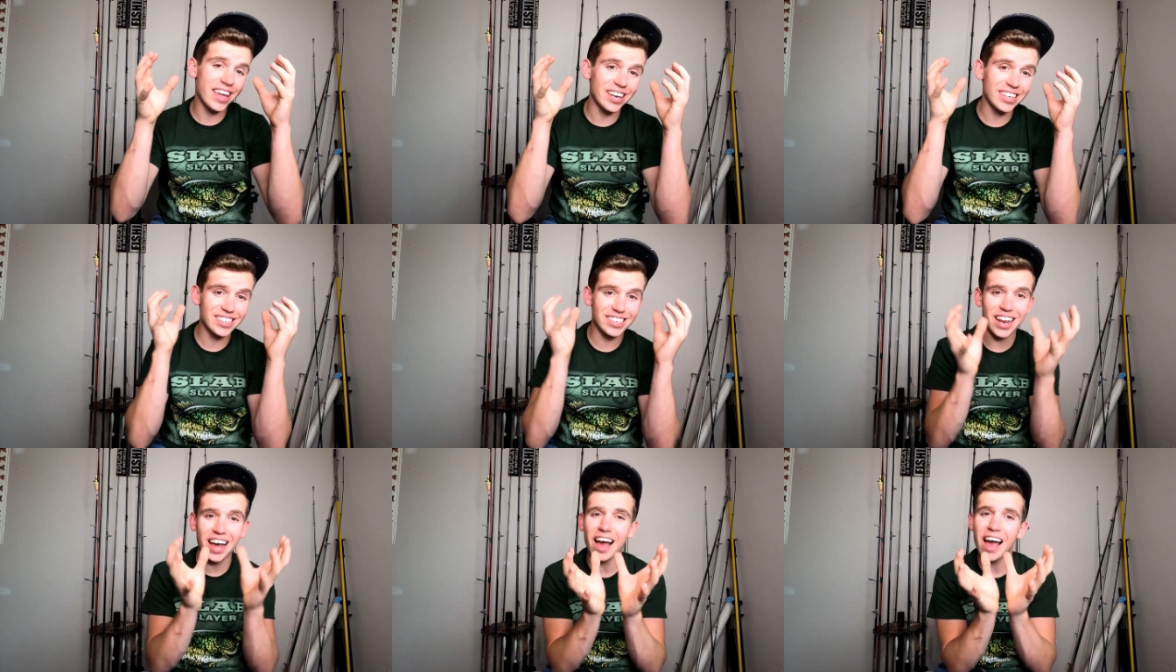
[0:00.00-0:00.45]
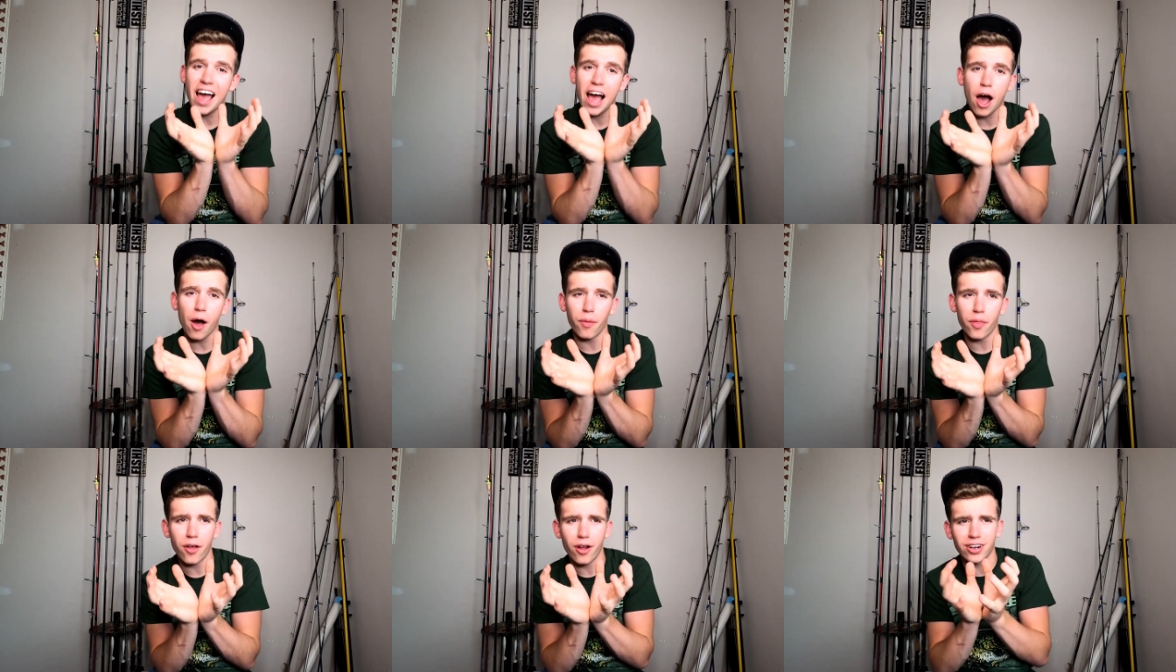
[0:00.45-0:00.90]
It is not
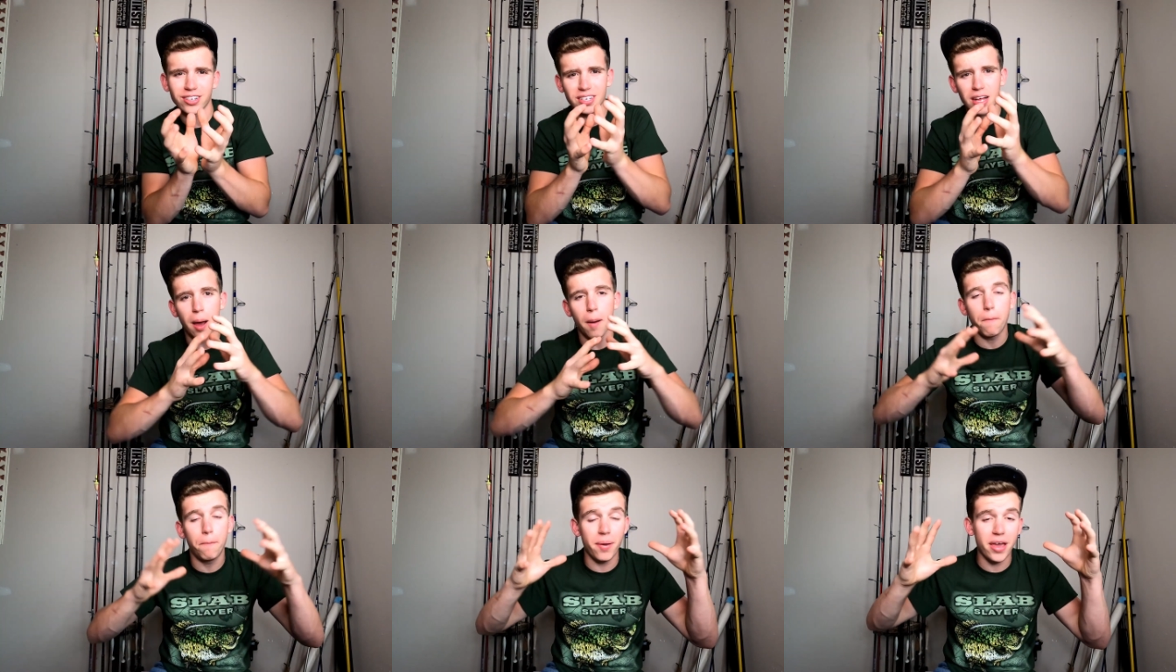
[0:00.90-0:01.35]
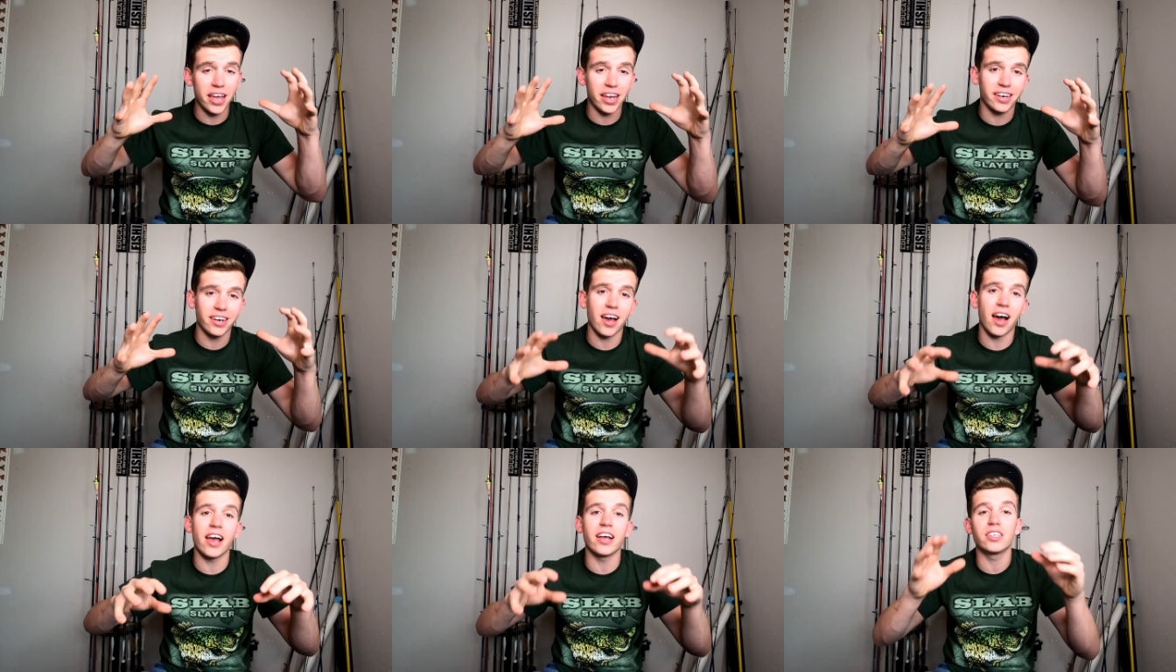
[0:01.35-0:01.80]
out there, it's not a
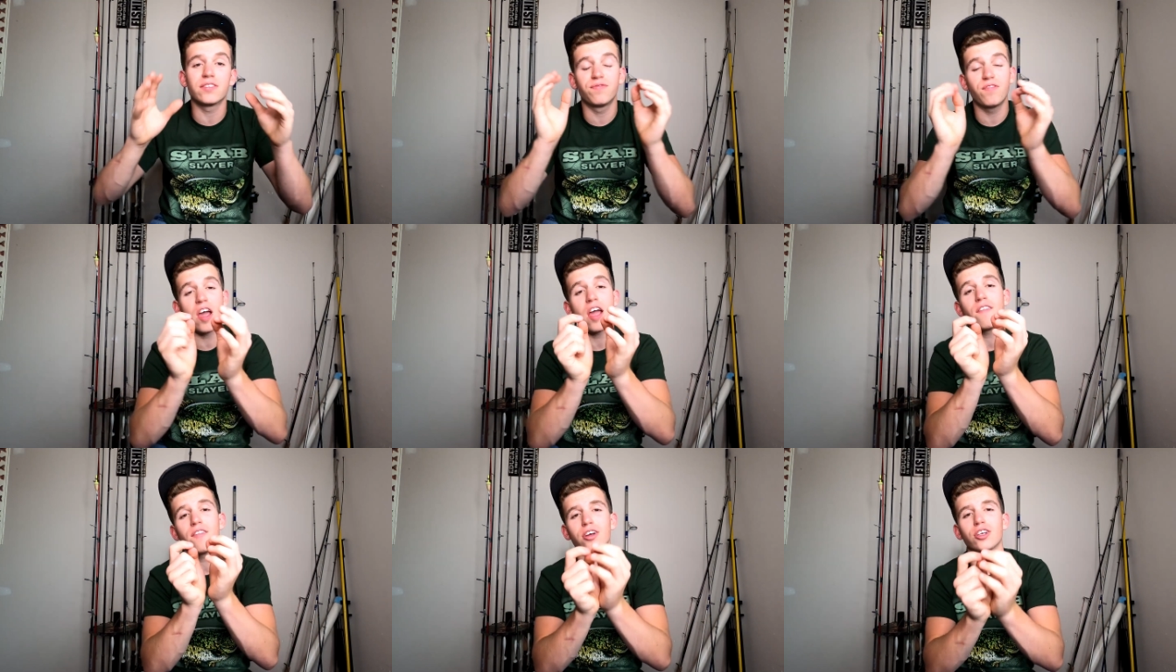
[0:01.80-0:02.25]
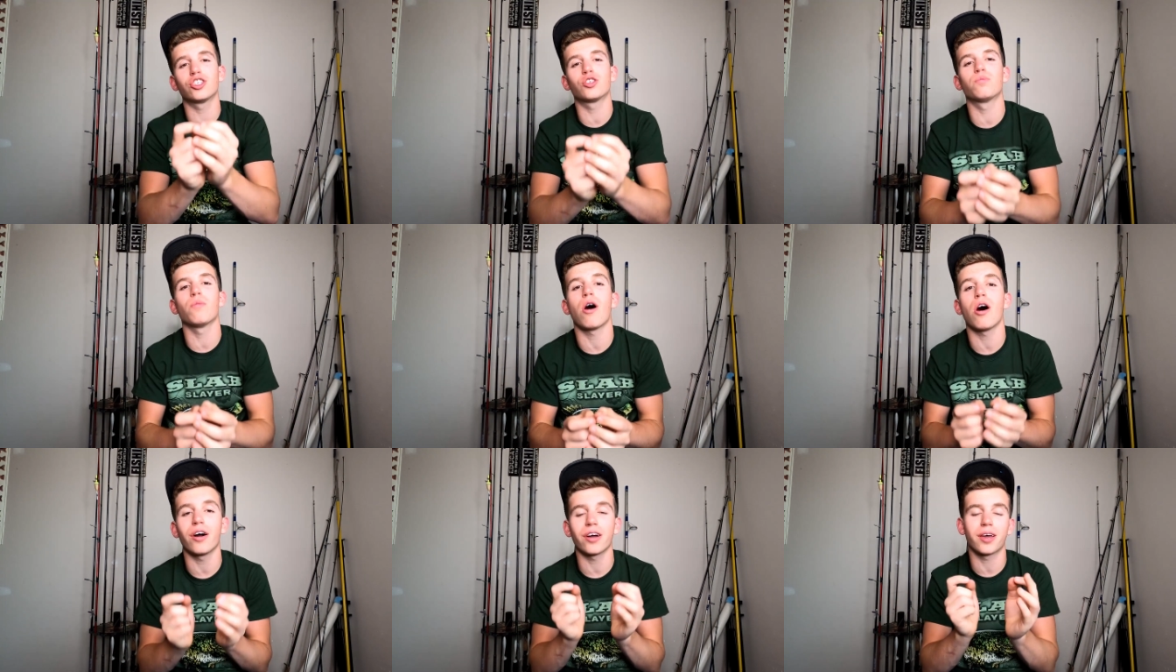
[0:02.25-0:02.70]
big knot, it's very
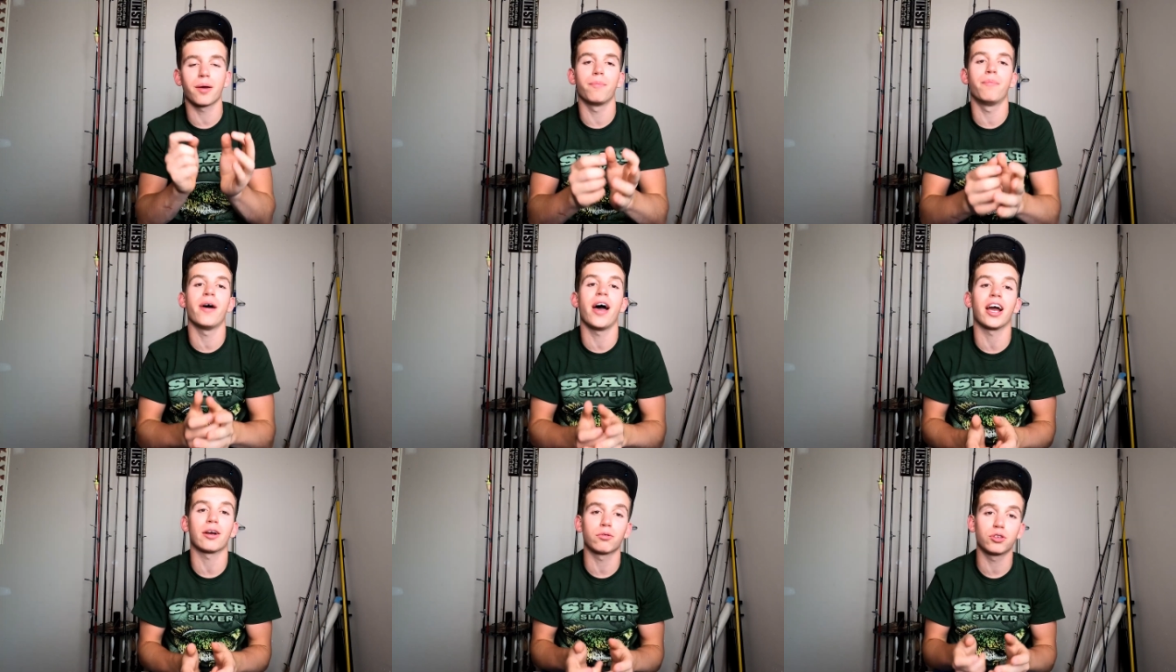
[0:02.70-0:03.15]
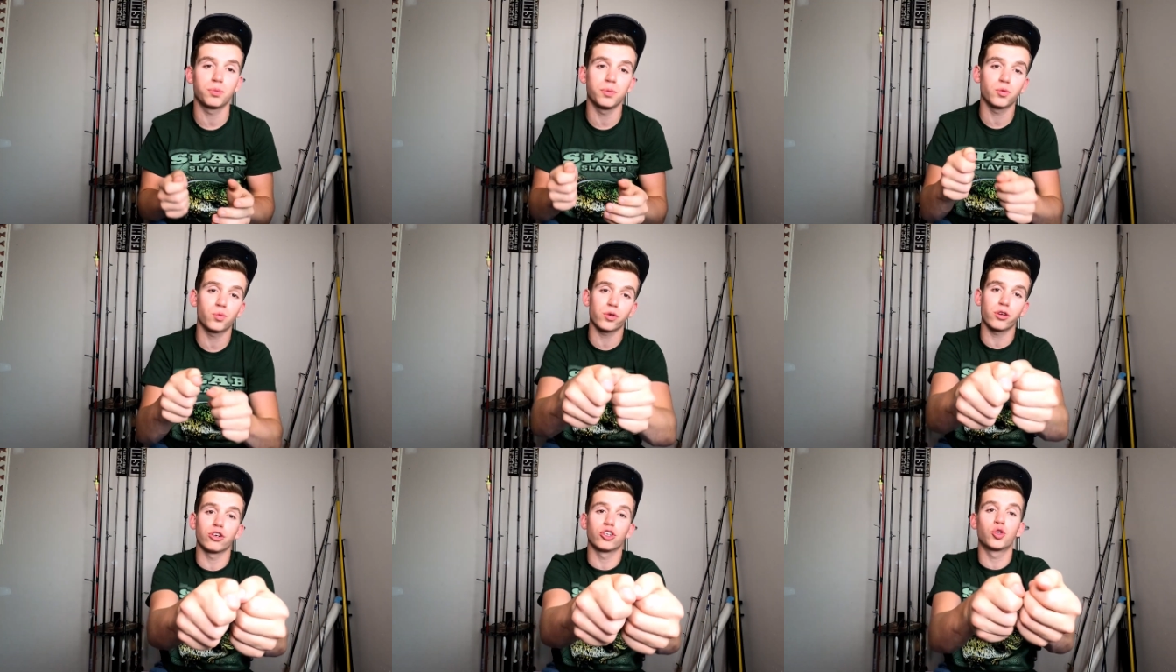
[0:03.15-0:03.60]
small and compact,
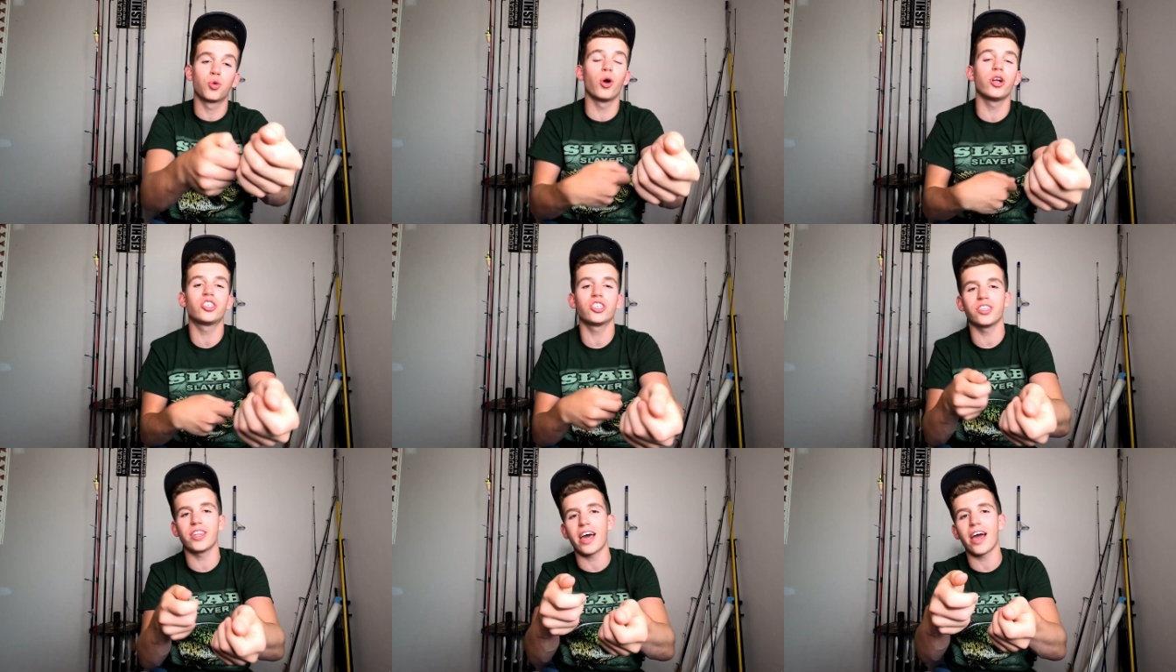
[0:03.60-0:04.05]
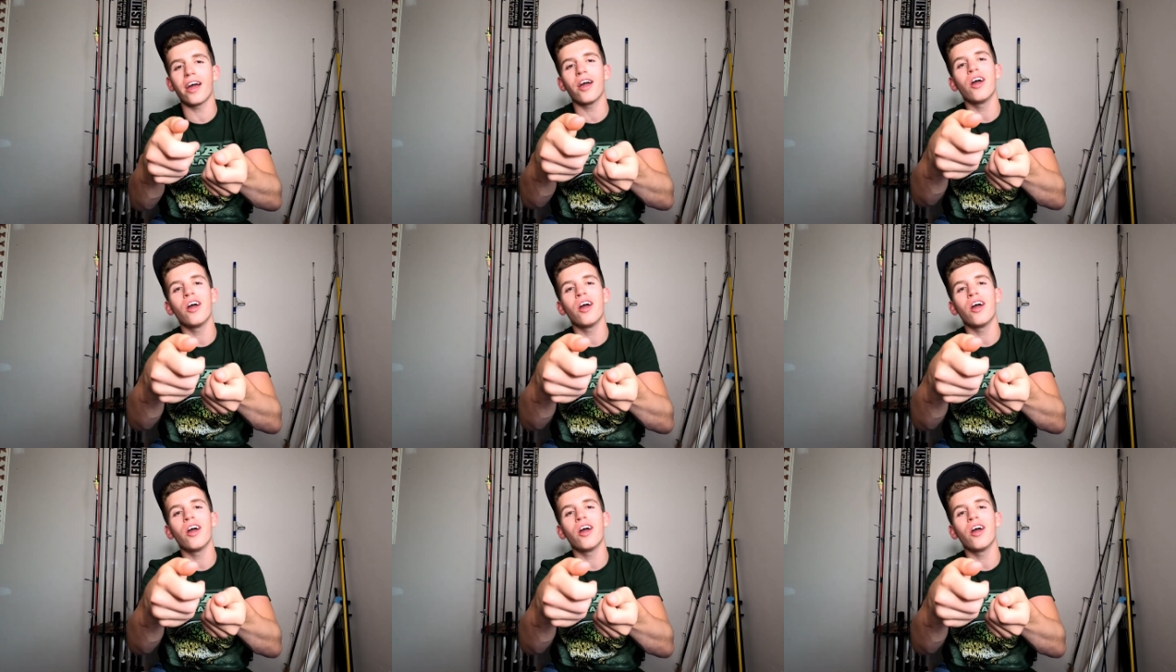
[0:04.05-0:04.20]
which means when you're twitching